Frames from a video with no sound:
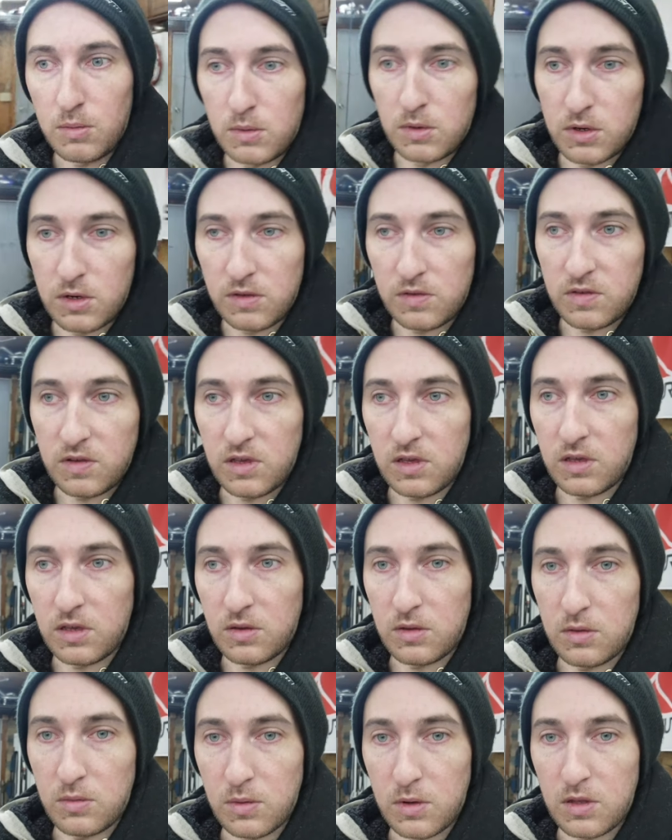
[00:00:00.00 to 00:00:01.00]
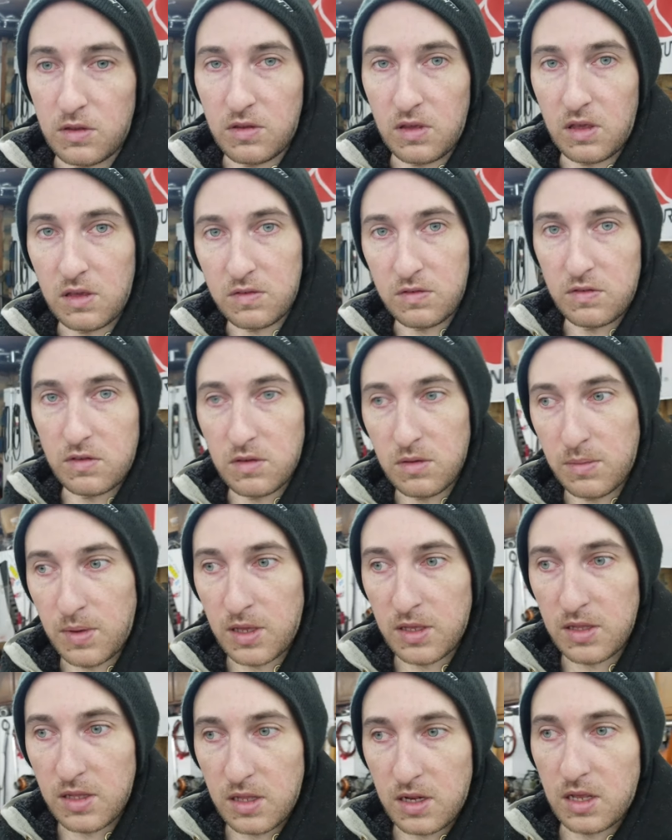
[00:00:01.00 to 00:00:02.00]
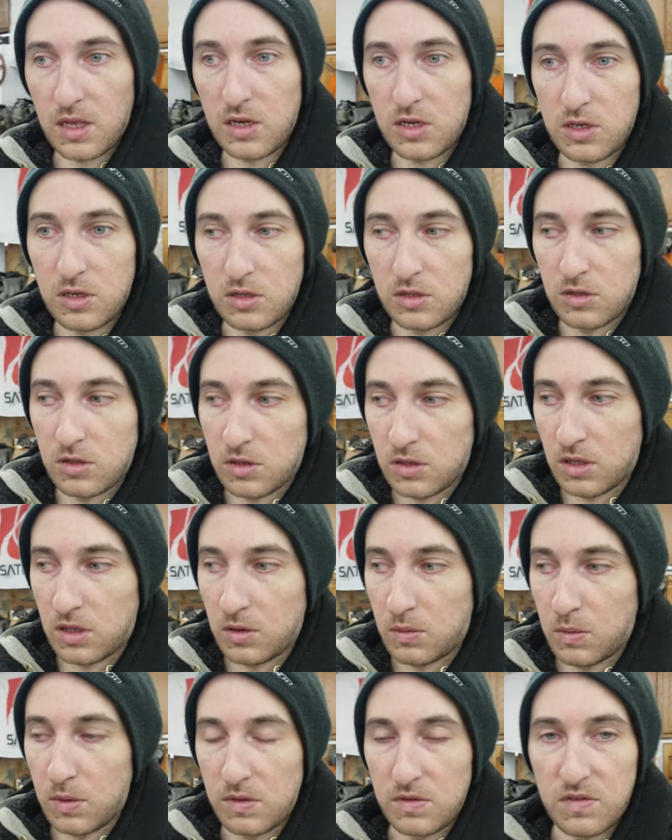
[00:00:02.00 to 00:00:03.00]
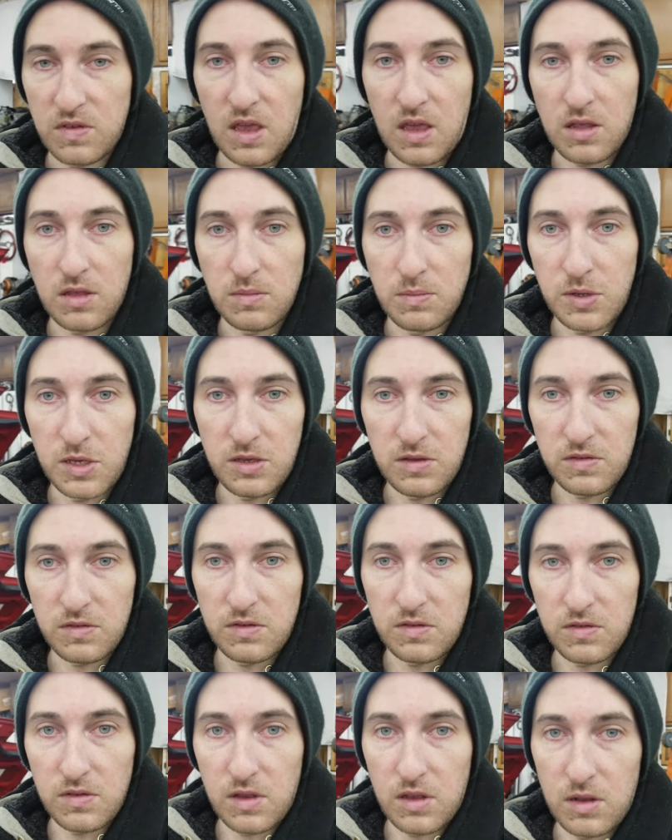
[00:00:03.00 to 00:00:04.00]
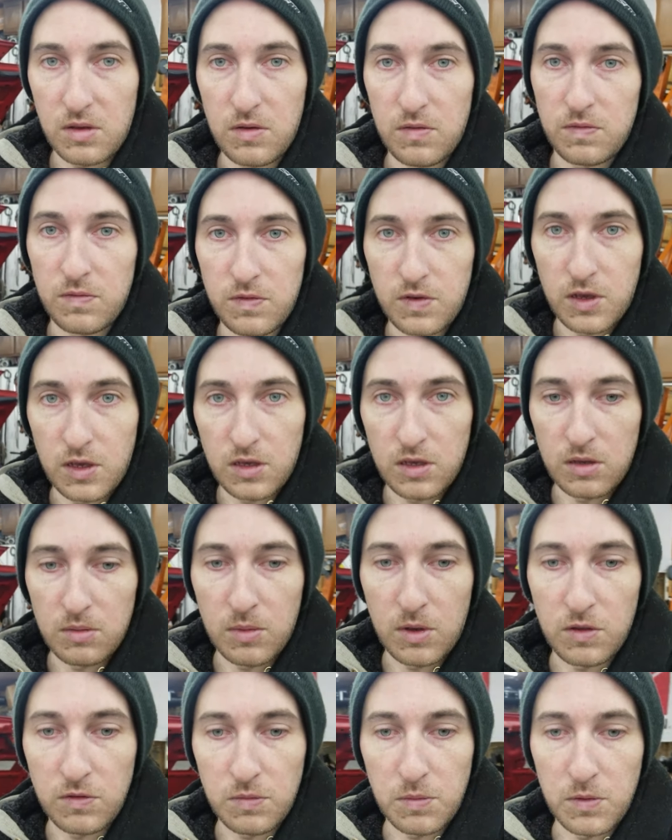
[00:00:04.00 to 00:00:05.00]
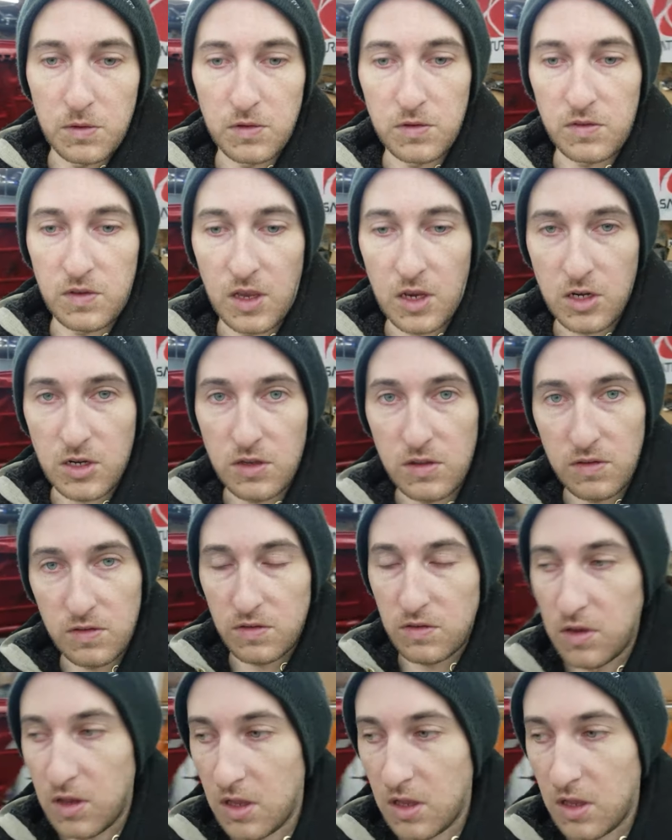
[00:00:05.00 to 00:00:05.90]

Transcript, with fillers: We're gonna see what it takes to make that actually look like one solid piece instead of uh, multiple sections.